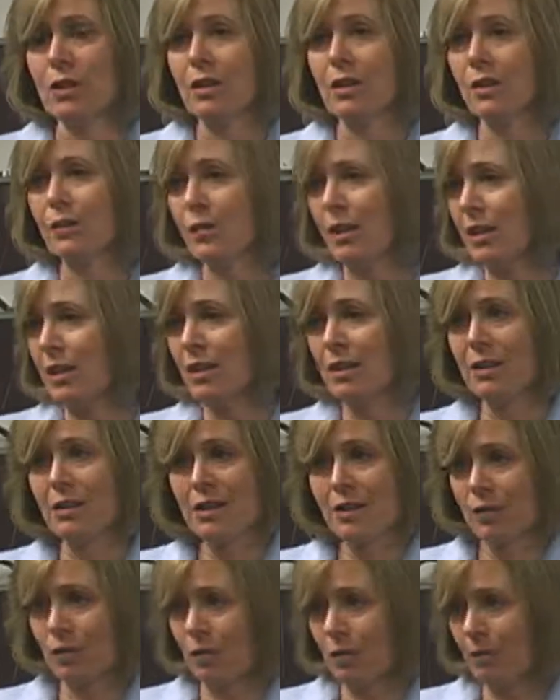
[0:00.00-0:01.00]
of any of
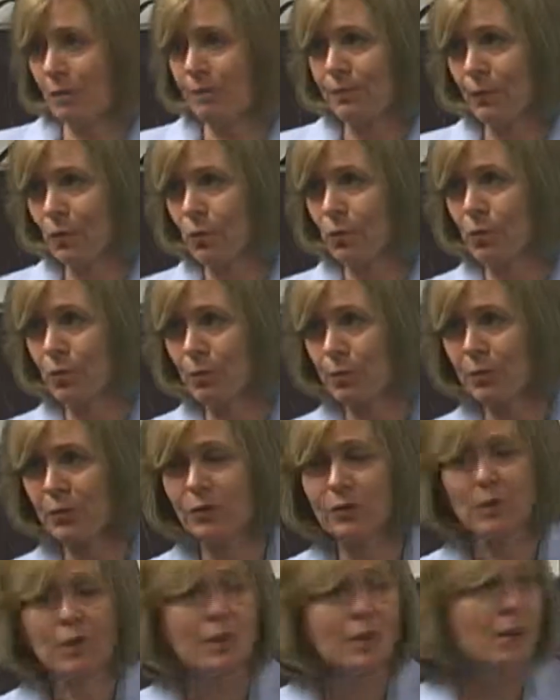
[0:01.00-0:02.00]
the other
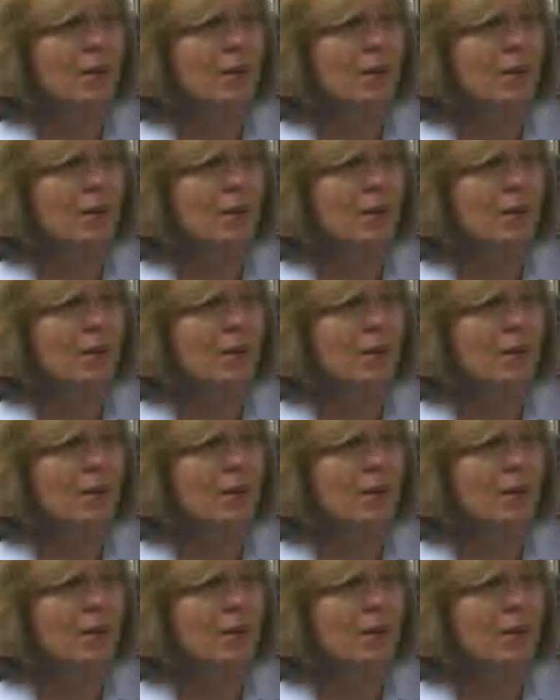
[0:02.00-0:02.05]
groups.